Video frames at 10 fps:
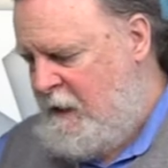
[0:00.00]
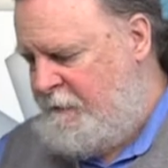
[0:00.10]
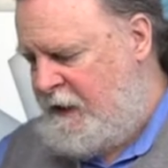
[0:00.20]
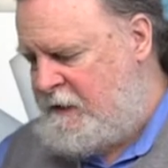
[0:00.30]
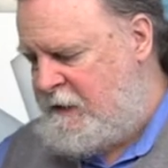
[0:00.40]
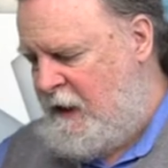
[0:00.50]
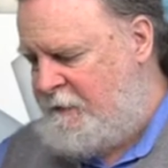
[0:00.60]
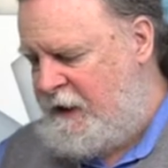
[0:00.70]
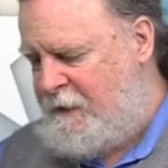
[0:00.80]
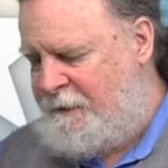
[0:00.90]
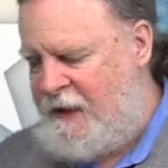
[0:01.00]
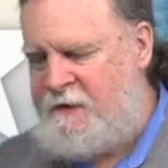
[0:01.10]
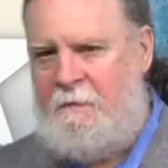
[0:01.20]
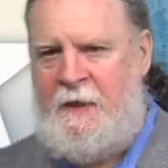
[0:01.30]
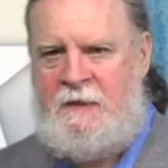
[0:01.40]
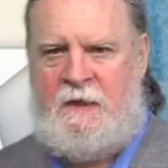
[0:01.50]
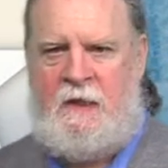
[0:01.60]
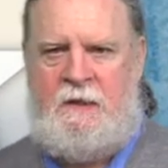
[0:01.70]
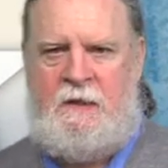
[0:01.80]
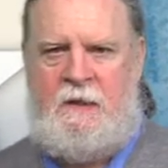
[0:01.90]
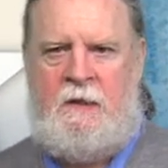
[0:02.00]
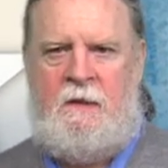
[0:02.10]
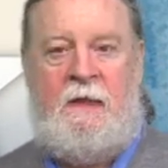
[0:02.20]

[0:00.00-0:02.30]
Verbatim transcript: But uh, I'm going to get back to the basic idea.